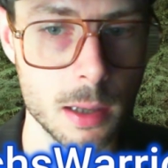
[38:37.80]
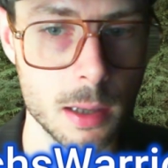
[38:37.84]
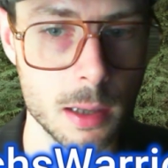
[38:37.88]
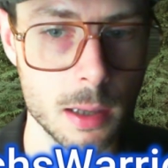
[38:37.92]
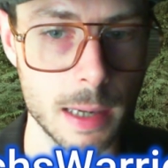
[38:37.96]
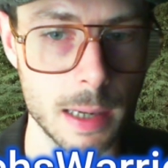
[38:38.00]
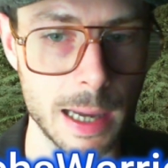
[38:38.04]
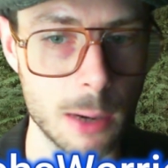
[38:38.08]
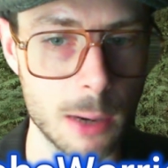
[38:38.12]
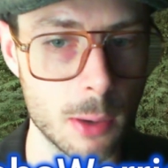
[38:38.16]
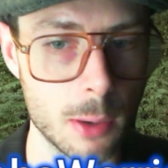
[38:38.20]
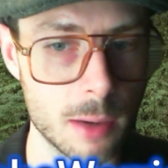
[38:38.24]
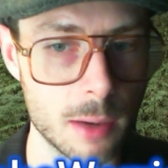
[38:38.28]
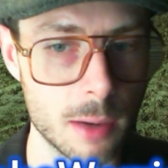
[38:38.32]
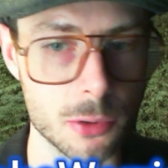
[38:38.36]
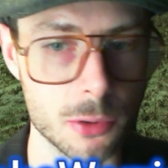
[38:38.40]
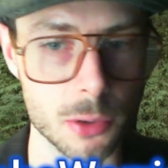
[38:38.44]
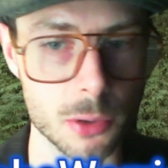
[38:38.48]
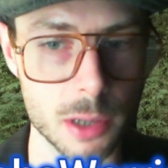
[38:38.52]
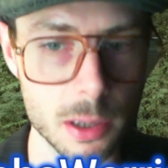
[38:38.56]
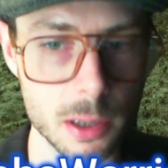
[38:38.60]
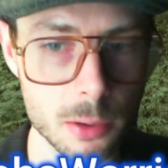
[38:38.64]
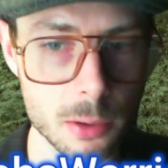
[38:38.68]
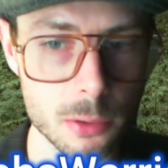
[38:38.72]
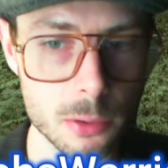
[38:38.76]
Now, after
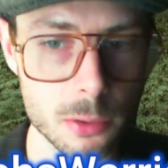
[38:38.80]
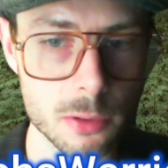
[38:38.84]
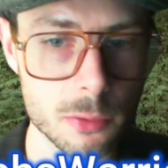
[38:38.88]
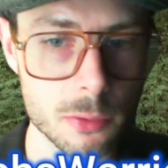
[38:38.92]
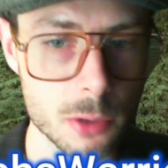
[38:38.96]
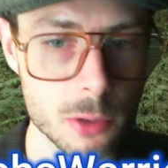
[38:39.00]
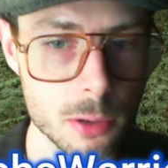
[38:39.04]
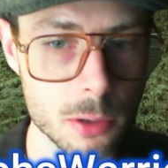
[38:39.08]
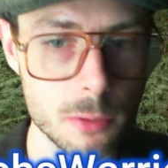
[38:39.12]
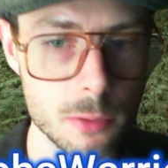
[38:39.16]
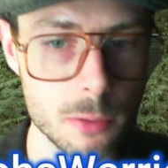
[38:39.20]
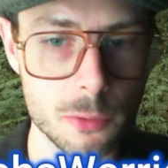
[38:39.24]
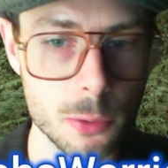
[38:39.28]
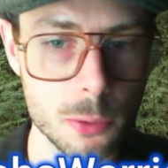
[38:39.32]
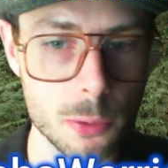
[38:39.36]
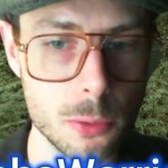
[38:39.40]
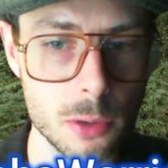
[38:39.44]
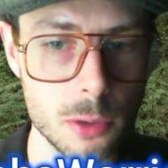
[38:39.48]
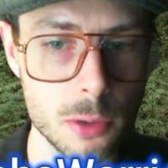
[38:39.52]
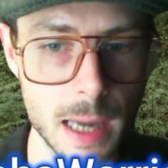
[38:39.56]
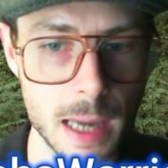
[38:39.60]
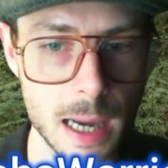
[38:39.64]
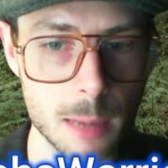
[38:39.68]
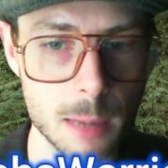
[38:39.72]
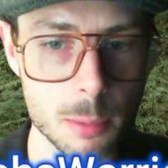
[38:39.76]
years of good food
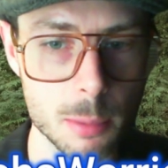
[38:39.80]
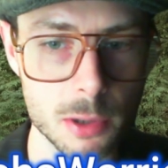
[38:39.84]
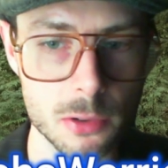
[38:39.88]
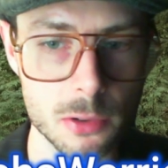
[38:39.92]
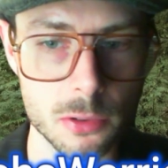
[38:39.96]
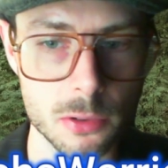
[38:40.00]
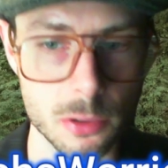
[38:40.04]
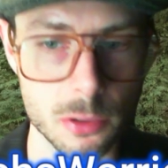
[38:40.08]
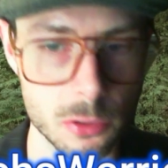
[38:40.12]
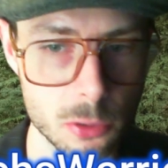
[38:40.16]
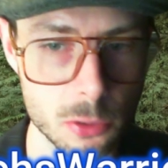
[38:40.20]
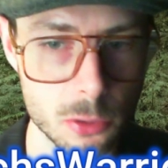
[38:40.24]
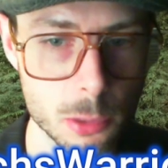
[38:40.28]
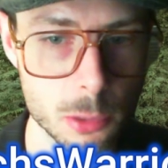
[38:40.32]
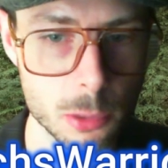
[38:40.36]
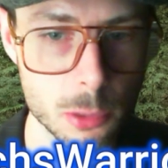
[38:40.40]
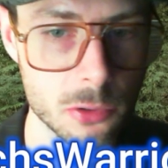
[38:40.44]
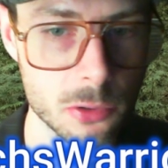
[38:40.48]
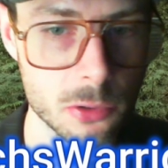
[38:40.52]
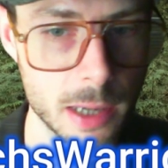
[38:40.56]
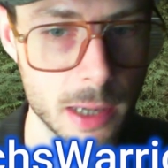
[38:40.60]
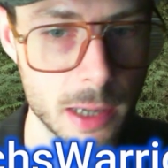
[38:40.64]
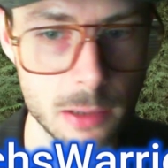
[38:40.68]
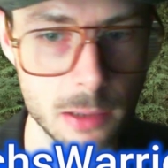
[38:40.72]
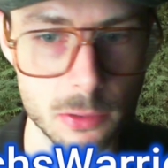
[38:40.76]
and habits, the tumors
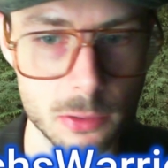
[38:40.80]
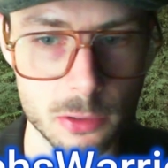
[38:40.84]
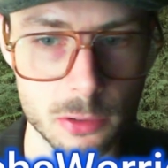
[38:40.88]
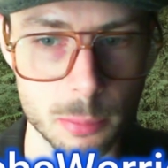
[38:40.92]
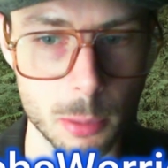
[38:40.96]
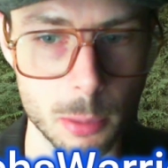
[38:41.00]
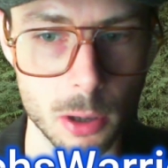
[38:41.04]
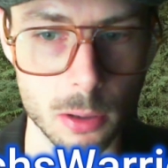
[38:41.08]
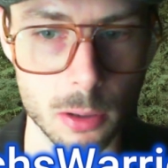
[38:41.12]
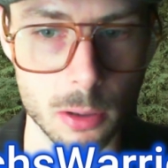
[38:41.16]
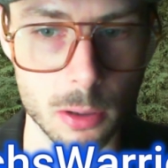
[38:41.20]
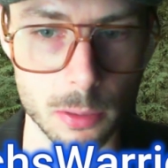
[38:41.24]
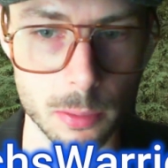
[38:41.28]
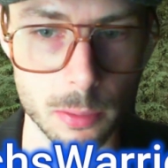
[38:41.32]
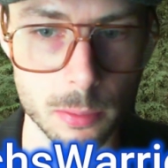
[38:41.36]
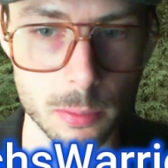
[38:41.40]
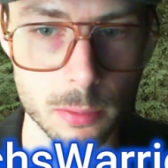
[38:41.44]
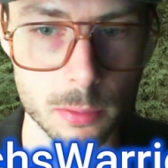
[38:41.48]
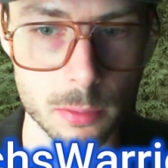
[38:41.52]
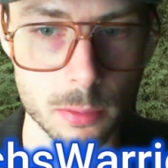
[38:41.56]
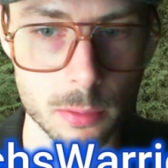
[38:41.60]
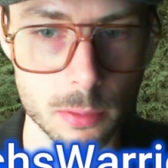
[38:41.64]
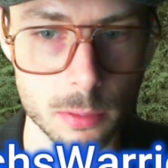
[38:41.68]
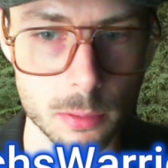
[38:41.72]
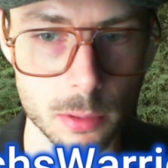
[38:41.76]
are getting smaller.
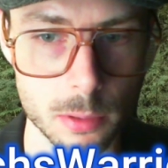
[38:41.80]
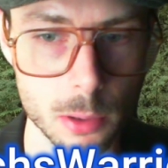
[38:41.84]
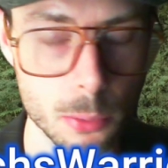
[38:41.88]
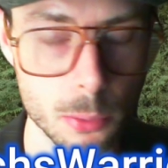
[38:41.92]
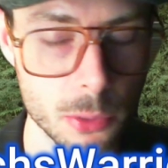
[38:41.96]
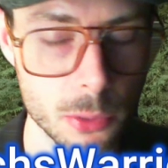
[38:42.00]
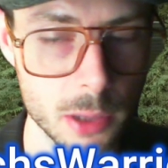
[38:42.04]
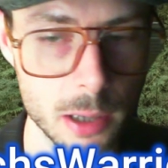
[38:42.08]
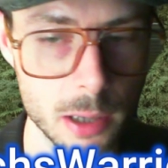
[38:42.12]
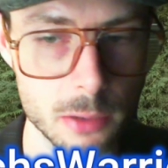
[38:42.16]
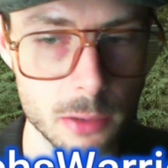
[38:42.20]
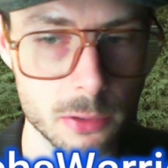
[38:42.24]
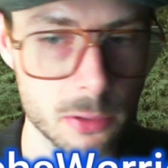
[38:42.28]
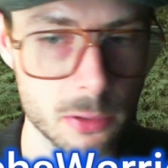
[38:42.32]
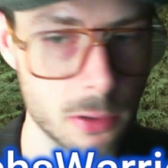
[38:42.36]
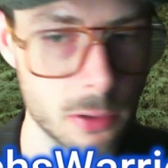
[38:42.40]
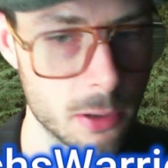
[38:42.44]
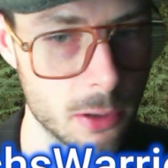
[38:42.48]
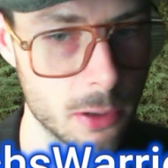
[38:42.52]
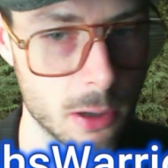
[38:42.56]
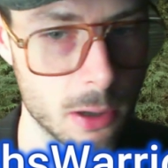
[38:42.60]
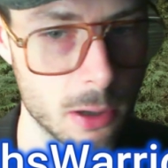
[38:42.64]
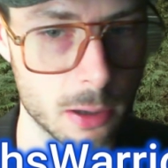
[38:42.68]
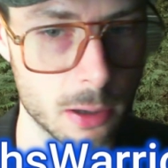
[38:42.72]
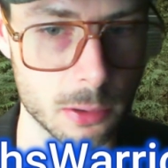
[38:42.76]
No thanks to the
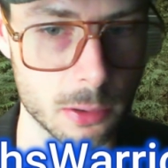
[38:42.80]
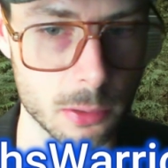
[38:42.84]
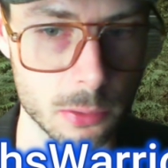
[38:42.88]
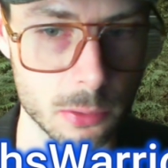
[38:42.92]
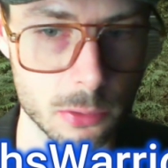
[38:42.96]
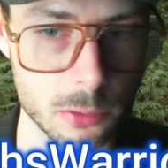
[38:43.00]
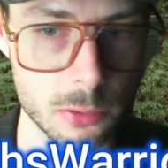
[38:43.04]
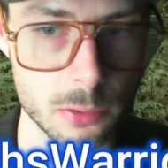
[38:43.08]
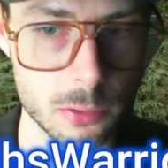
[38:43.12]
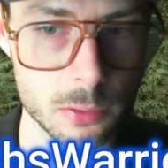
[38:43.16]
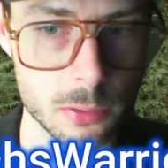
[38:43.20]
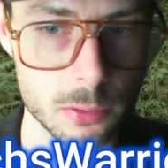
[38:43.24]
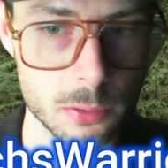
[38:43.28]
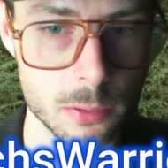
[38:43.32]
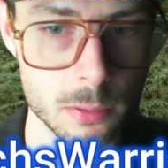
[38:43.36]
doctors.